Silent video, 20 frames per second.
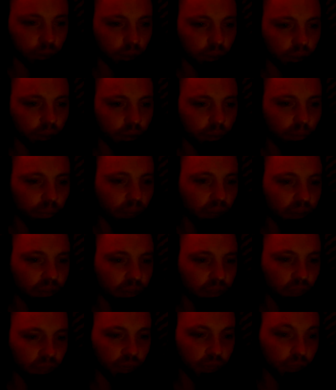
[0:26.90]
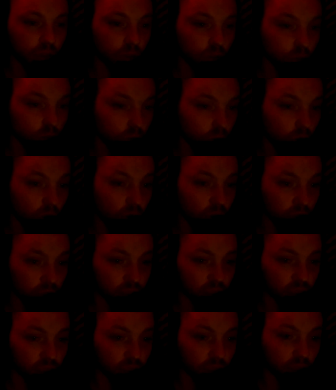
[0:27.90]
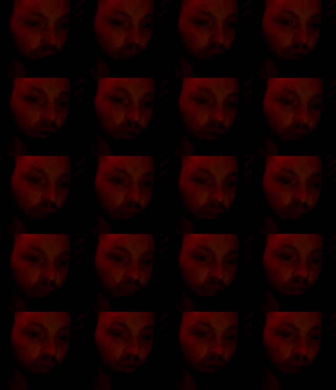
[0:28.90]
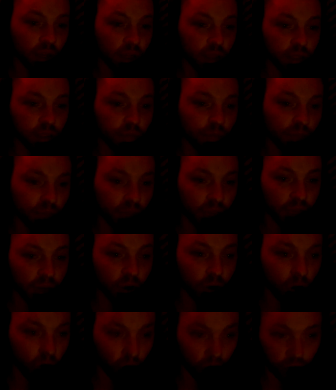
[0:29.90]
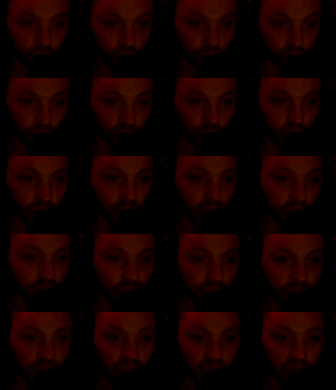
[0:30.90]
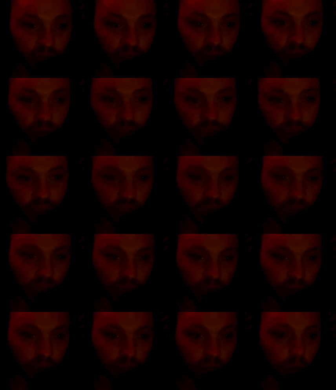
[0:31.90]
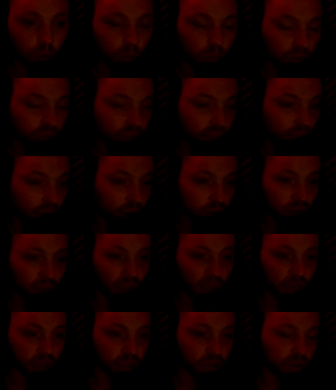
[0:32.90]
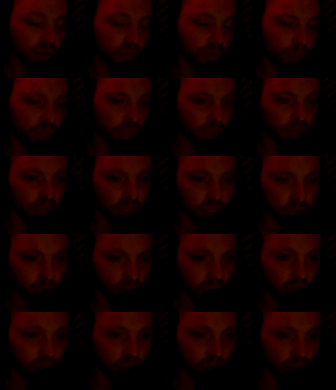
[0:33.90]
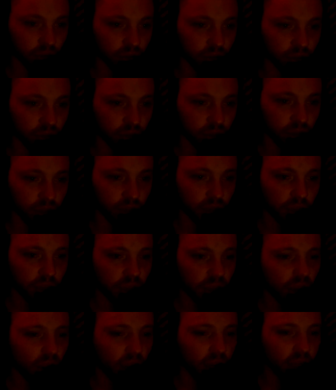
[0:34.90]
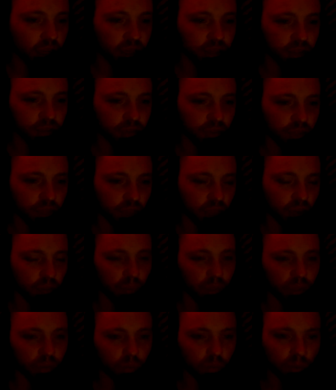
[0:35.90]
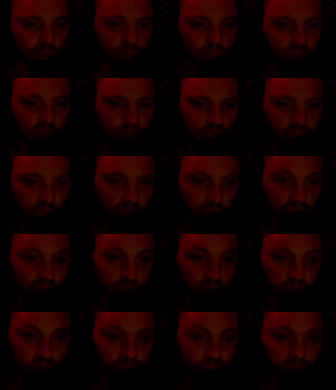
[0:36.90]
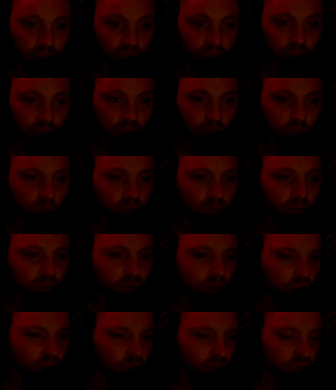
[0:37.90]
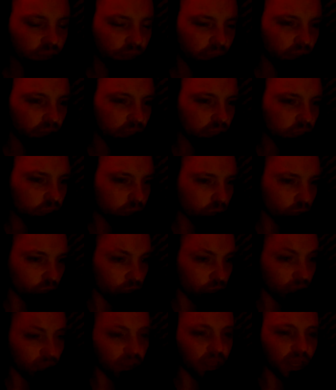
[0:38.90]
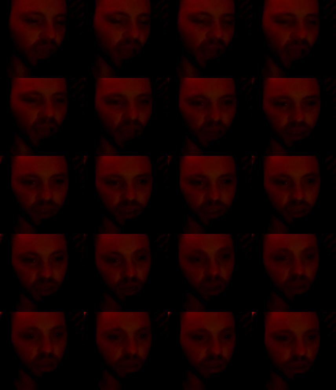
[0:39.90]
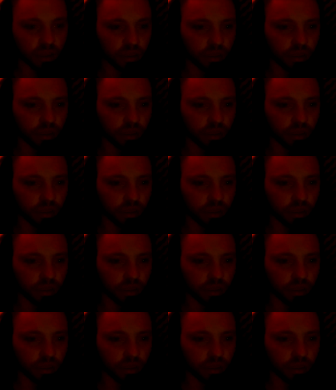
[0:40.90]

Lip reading: Back then, it looked like they were at least trying to make it harder to get into the site without actually being a child. I got to thinking about the website again and whether or not things really had changed.